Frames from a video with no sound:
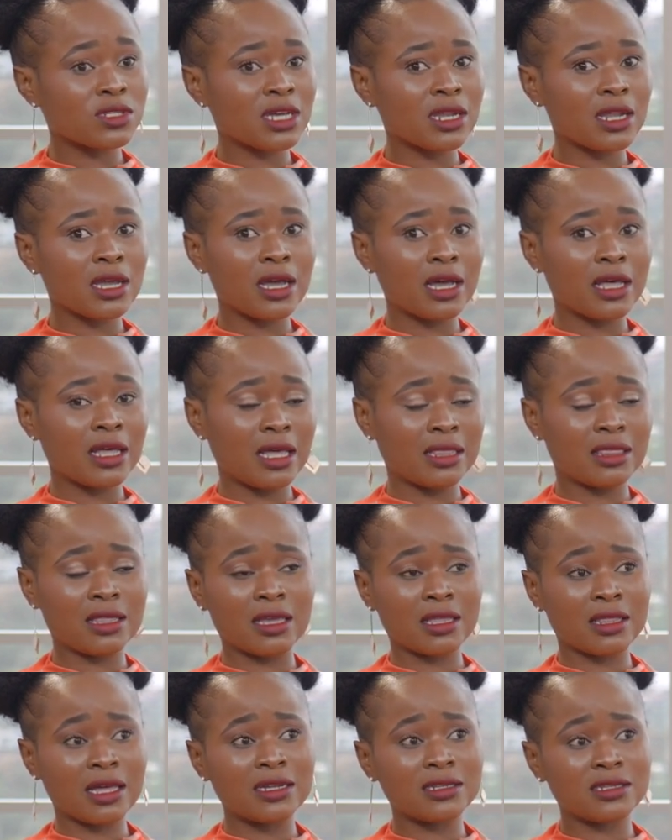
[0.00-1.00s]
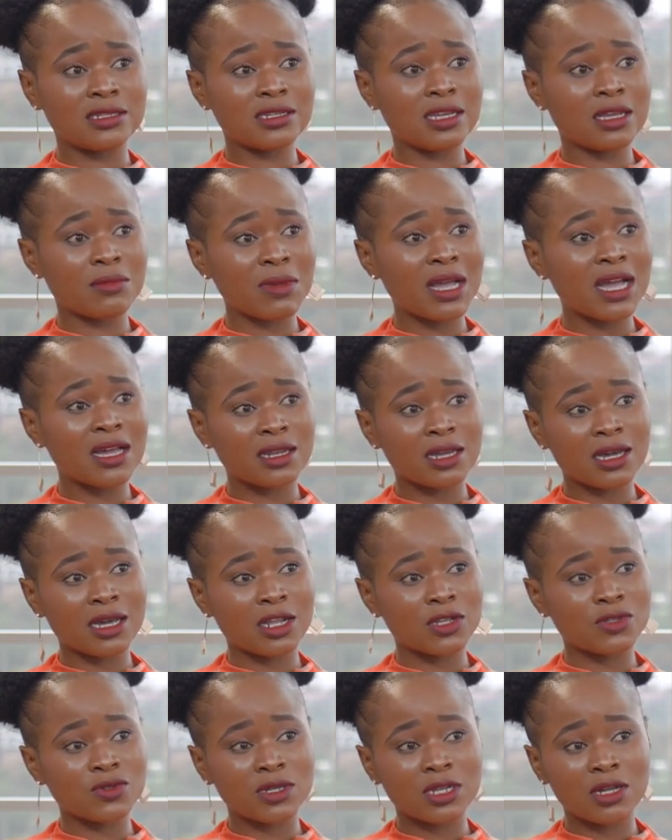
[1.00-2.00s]
That I, I think that year in my
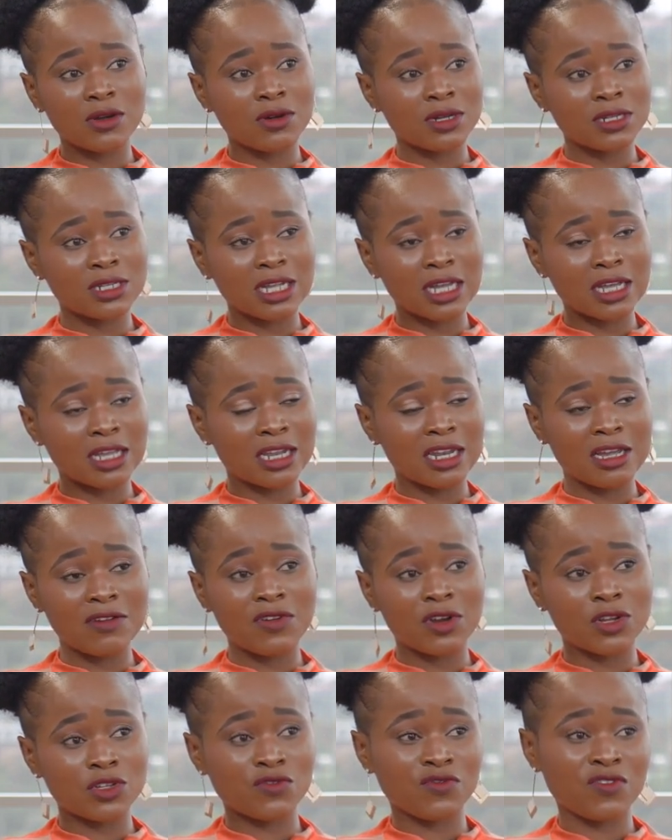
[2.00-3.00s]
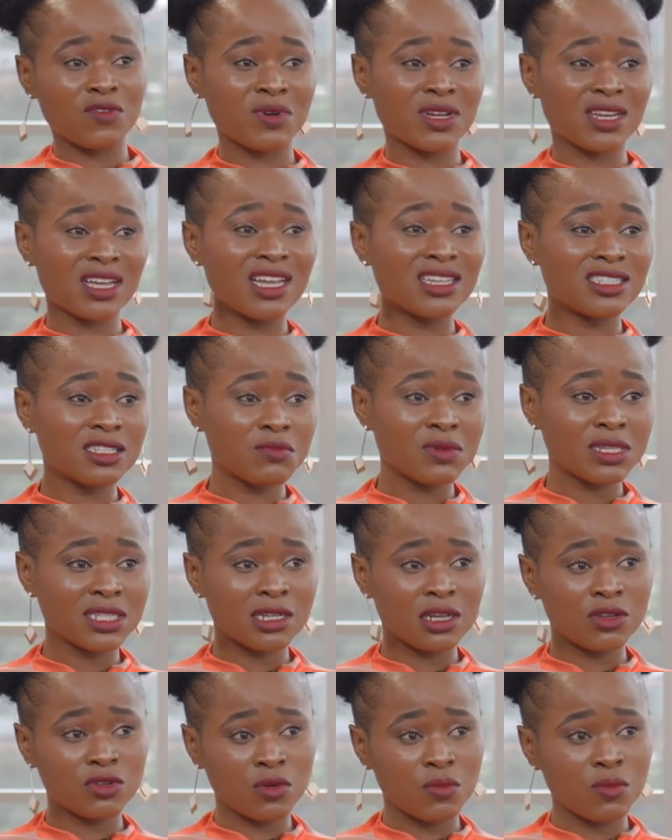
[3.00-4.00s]
undergraduate, I got like an average of about eighty
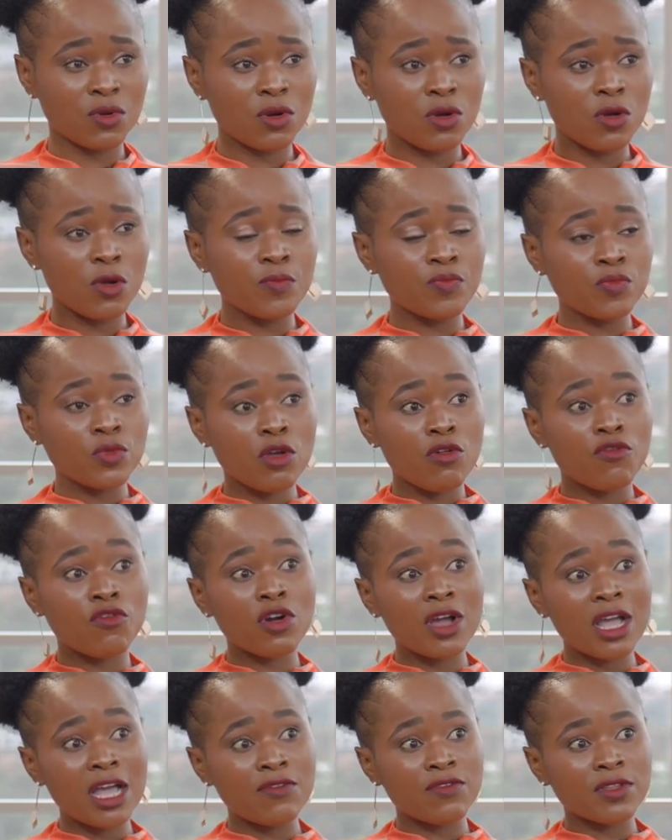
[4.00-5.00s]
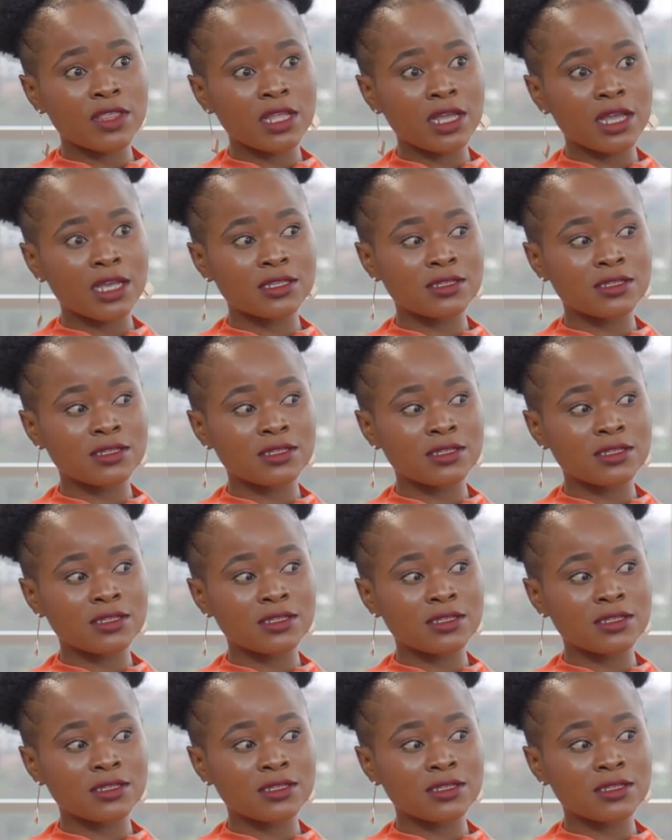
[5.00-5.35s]
percent or more for everything.